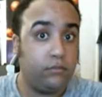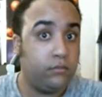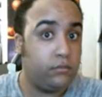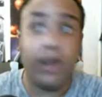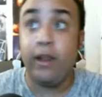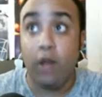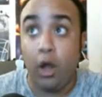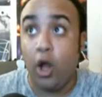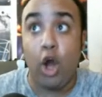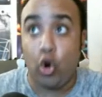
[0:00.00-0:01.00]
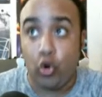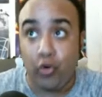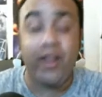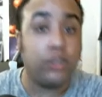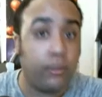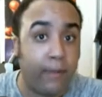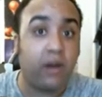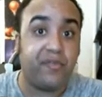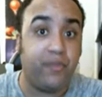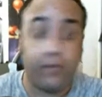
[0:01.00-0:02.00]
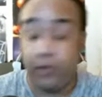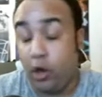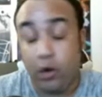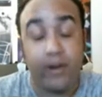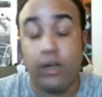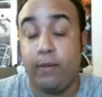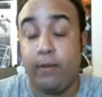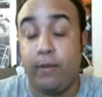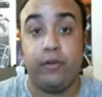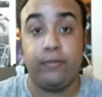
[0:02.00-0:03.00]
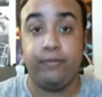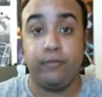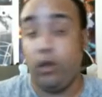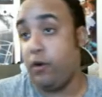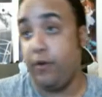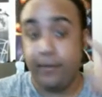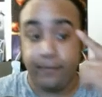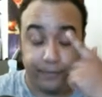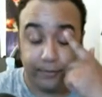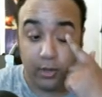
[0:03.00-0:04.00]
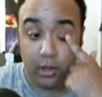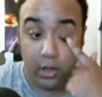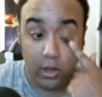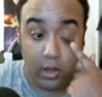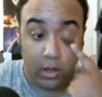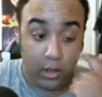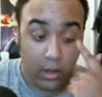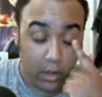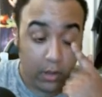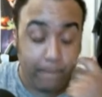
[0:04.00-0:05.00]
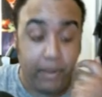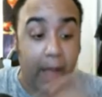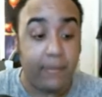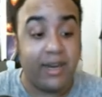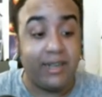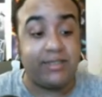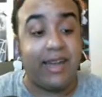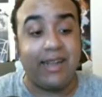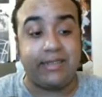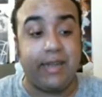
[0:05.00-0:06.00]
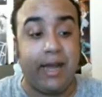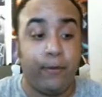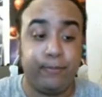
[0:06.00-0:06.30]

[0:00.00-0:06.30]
They're all great on the microphone. They're all great on the microphone. All great. But I'm going to say this now.